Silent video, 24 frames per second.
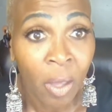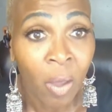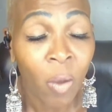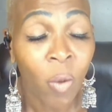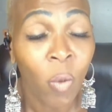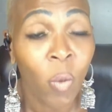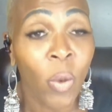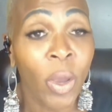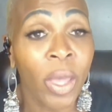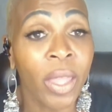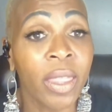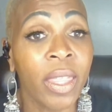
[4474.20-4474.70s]

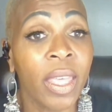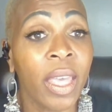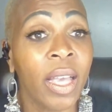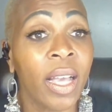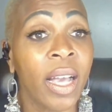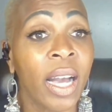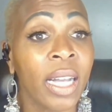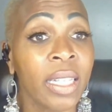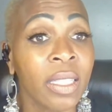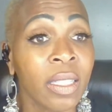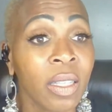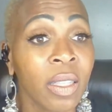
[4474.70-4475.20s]
When they
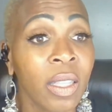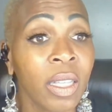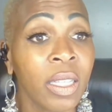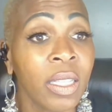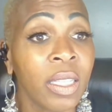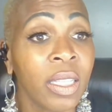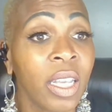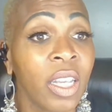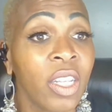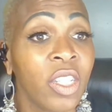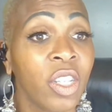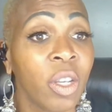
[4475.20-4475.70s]
got to the
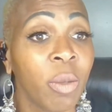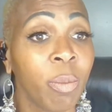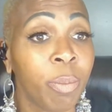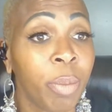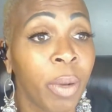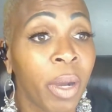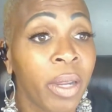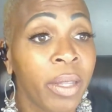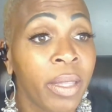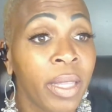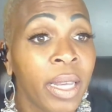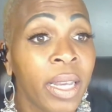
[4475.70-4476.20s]
station,
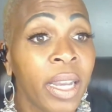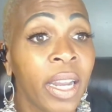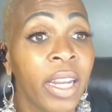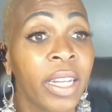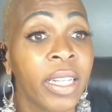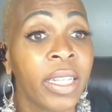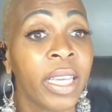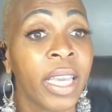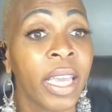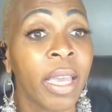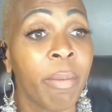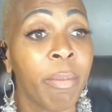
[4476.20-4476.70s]
parked the car
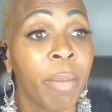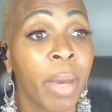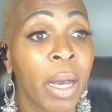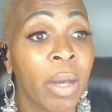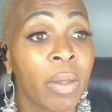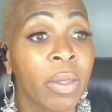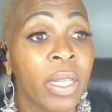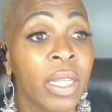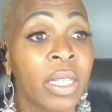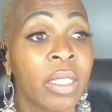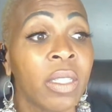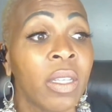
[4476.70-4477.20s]
and came
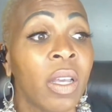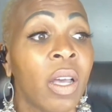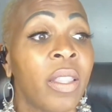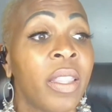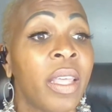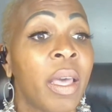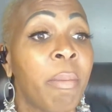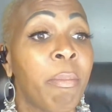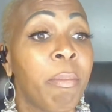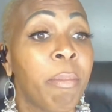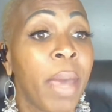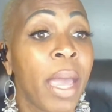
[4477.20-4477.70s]
out, they saw
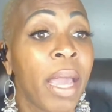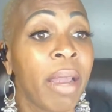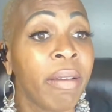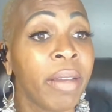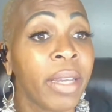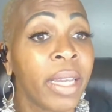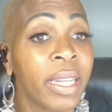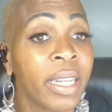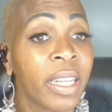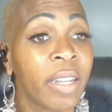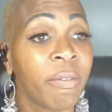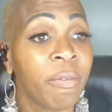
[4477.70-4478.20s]
that
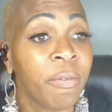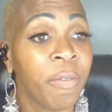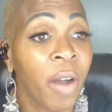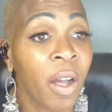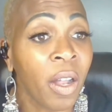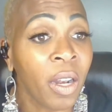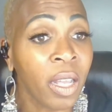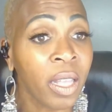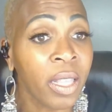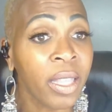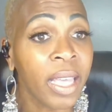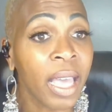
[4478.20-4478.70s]
Marion had
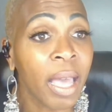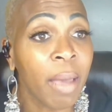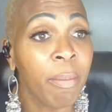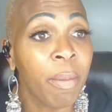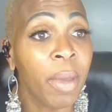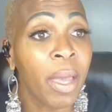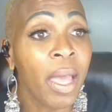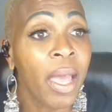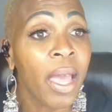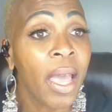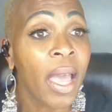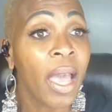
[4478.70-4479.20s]
followed
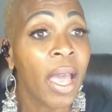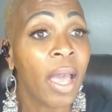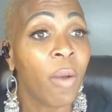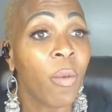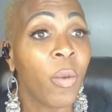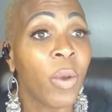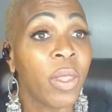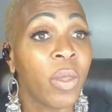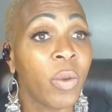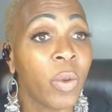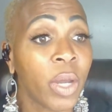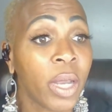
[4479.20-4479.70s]
them.
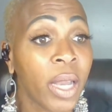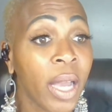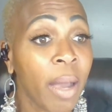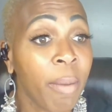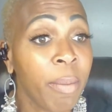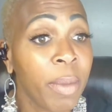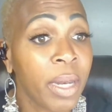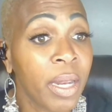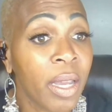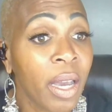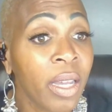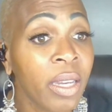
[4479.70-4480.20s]
When they were
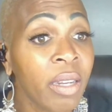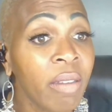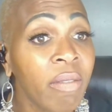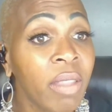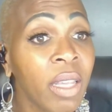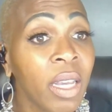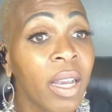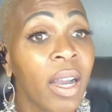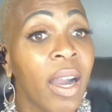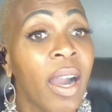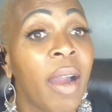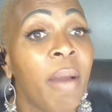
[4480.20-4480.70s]
coming out of
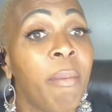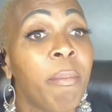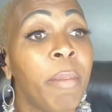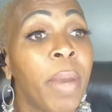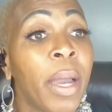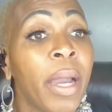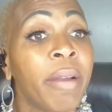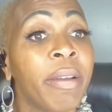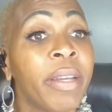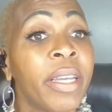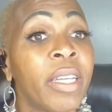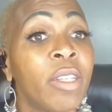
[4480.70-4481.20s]
the car,
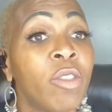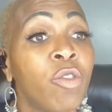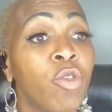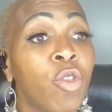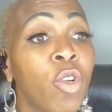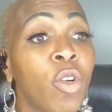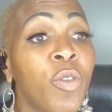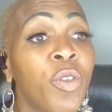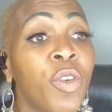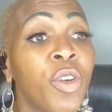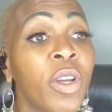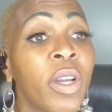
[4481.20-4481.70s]
Marion
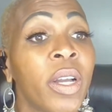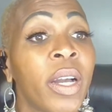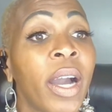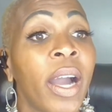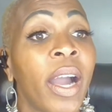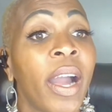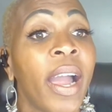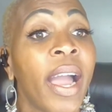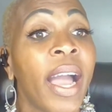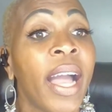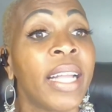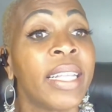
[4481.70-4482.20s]
drove her
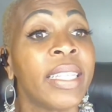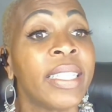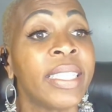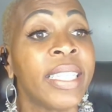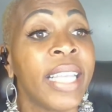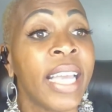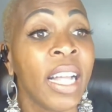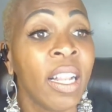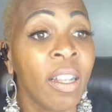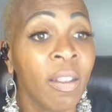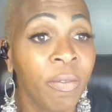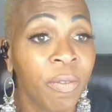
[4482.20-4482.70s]
car at
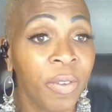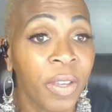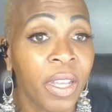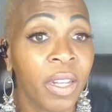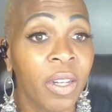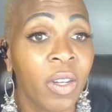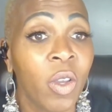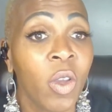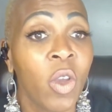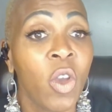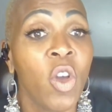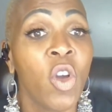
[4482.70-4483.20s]

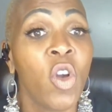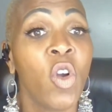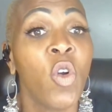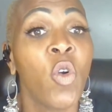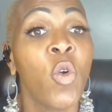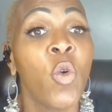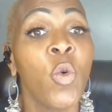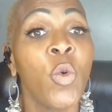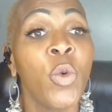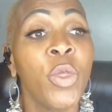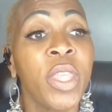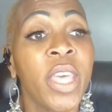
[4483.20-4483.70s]
Delvin,
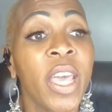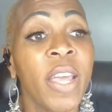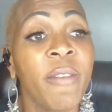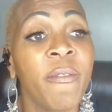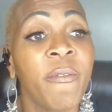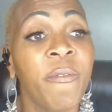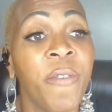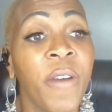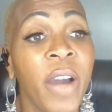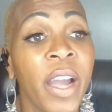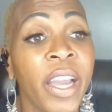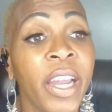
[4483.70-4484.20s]
who
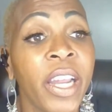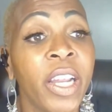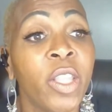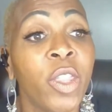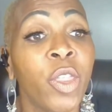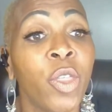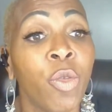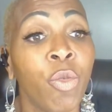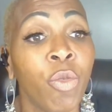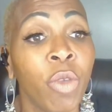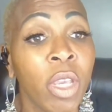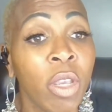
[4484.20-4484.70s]
then
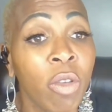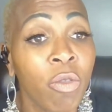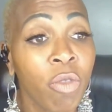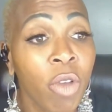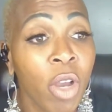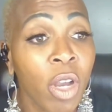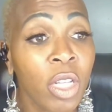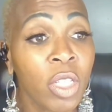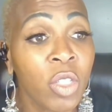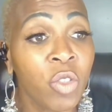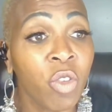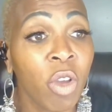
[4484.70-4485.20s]
fired 3
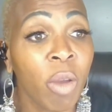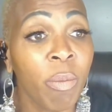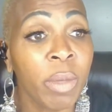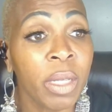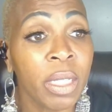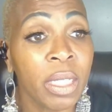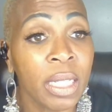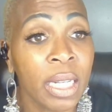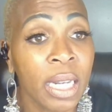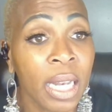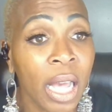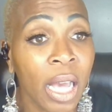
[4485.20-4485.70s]
rounds from
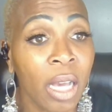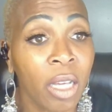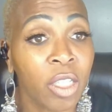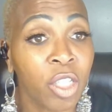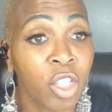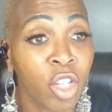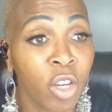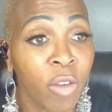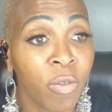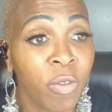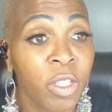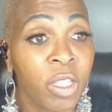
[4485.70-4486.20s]
his Glock
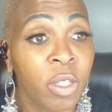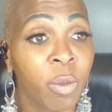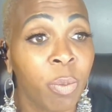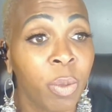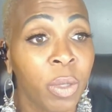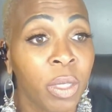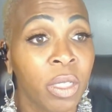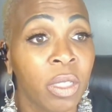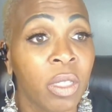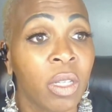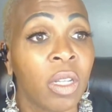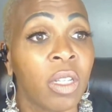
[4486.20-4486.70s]
service
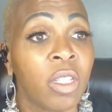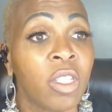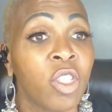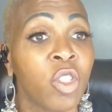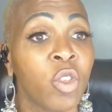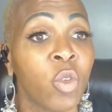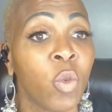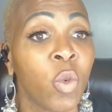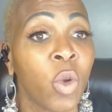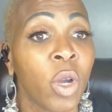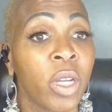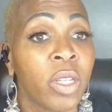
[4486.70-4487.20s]
pistols
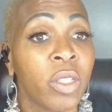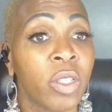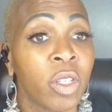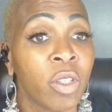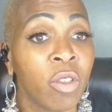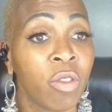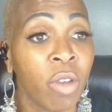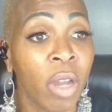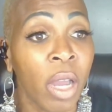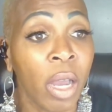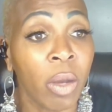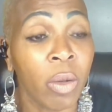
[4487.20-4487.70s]
towards the
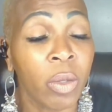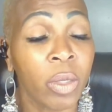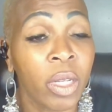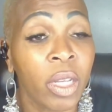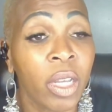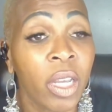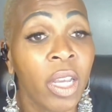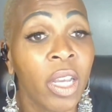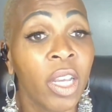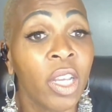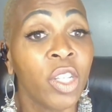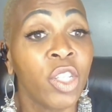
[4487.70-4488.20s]
ground.
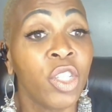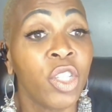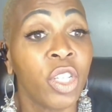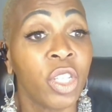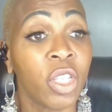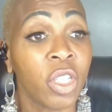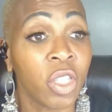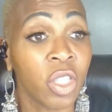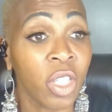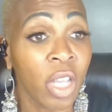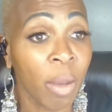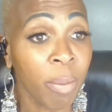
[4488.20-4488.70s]

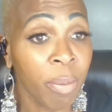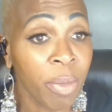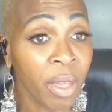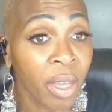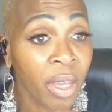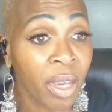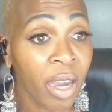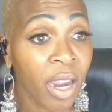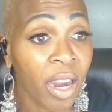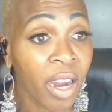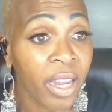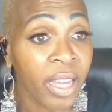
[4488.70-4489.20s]
She stopped the
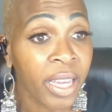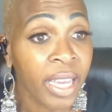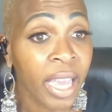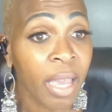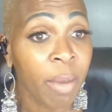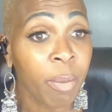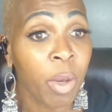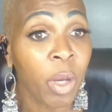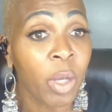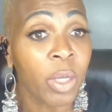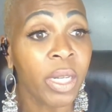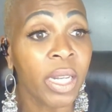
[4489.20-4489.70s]
car and
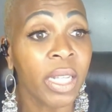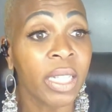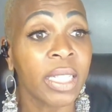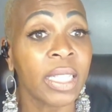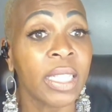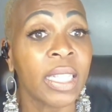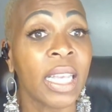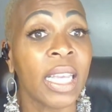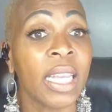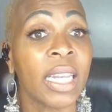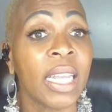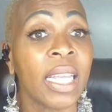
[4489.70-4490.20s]
came out and
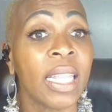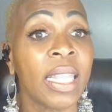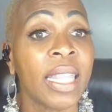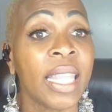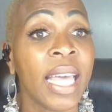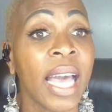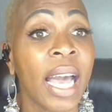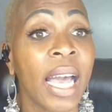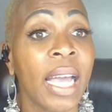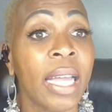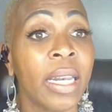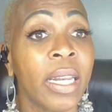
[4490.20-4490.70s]
stated
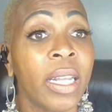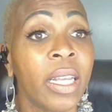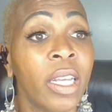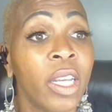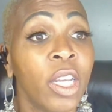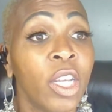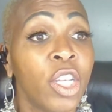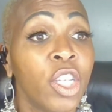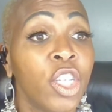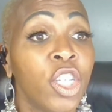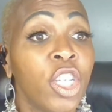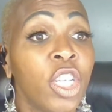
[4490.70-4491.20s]
that
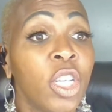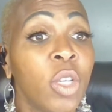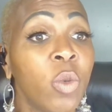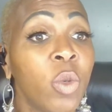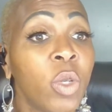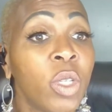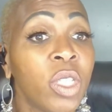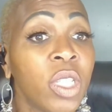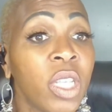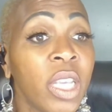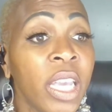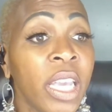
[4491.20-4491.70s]
she
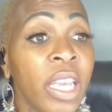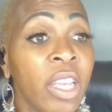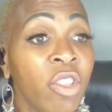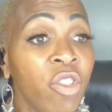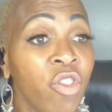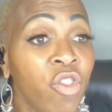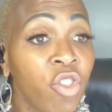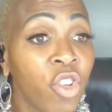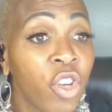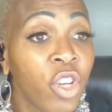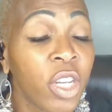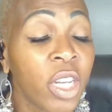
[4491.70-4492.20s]
was
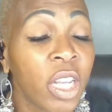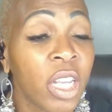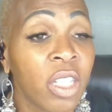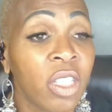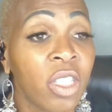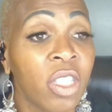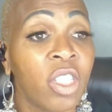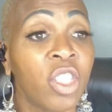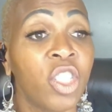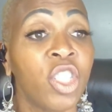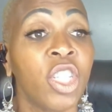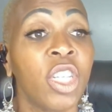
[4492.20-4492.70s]
injured,
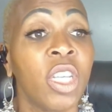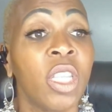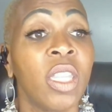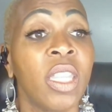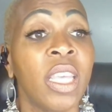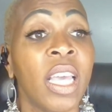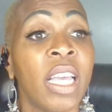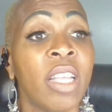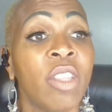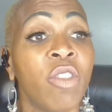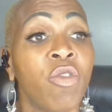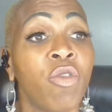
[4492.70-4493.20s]
and she
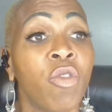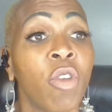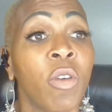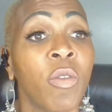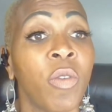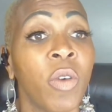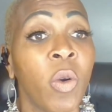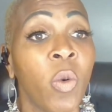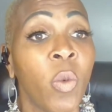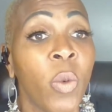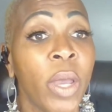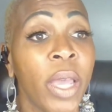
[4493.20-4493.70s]
then
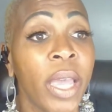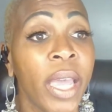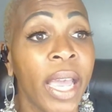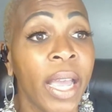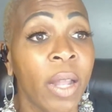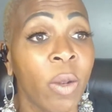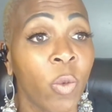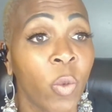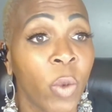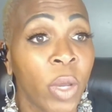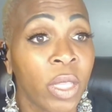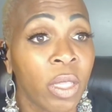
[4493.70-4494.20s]
drove away
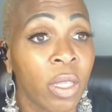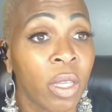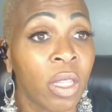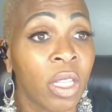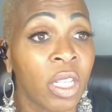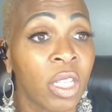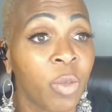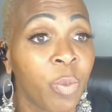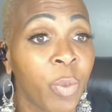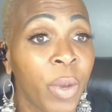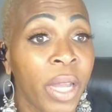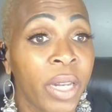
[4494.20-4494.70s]
and went to
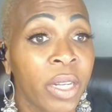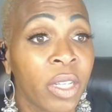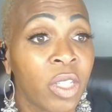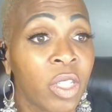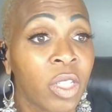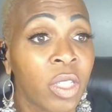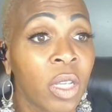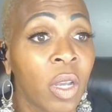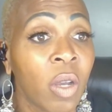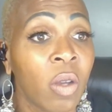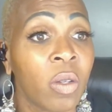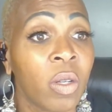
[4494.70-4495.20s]
the
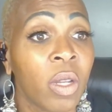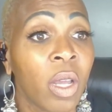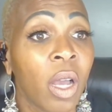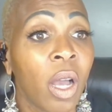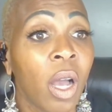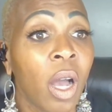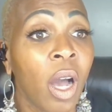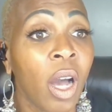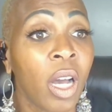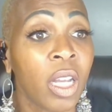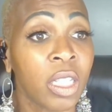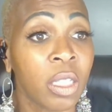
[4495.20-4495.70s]
Spanish Town
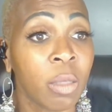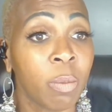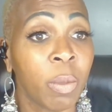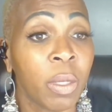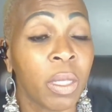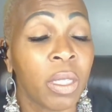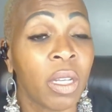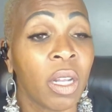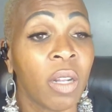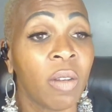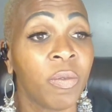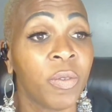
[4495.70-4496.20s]

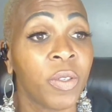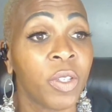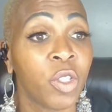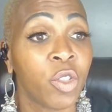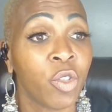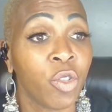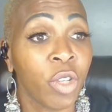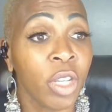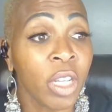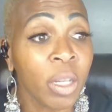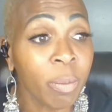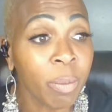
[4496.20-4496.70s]
Hospital for
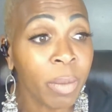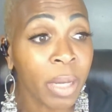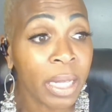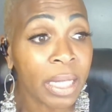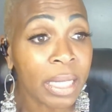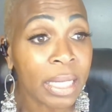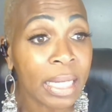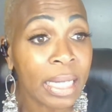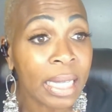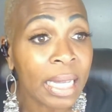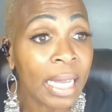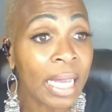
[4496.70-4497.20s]

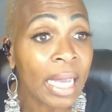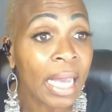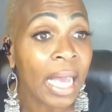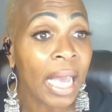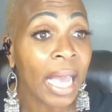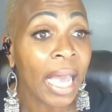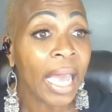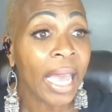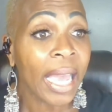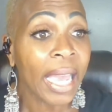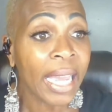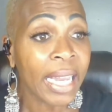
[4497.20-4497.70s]
treatment.
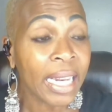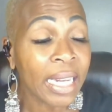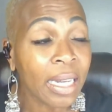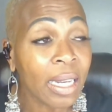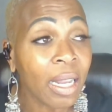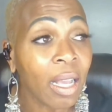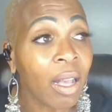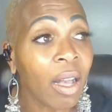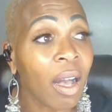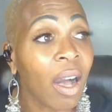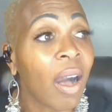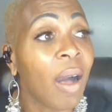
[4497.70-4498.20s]

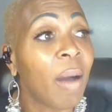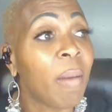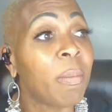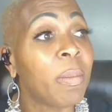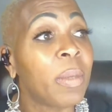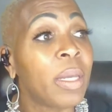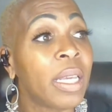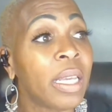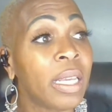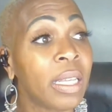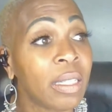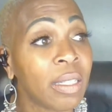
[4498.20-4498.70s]

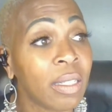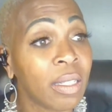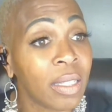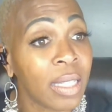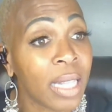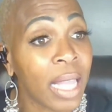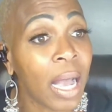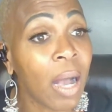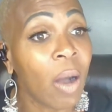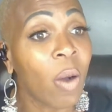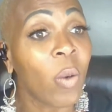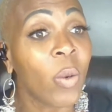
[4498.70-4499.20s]
Indicom is
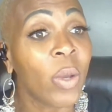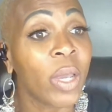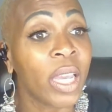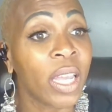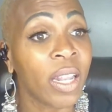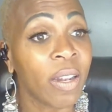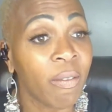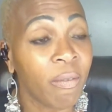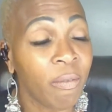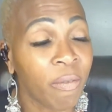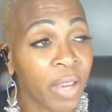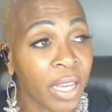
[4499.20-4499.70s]
now
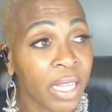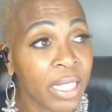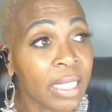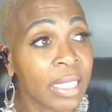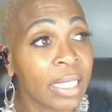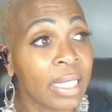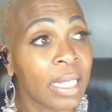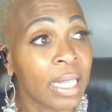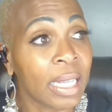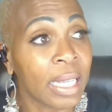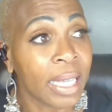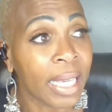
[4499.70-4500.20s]

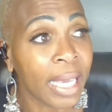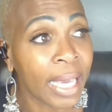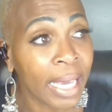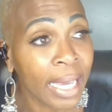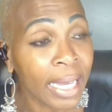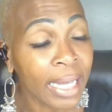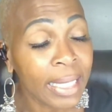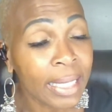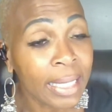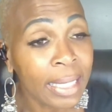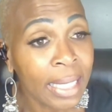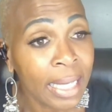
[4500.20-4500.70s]

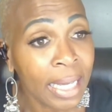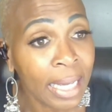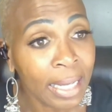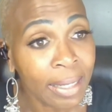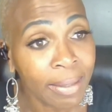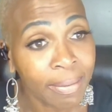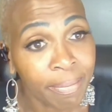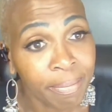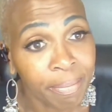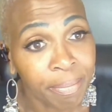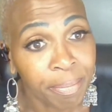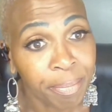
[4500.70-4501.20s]

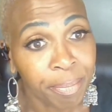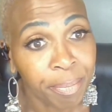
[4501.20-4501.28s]
investigating.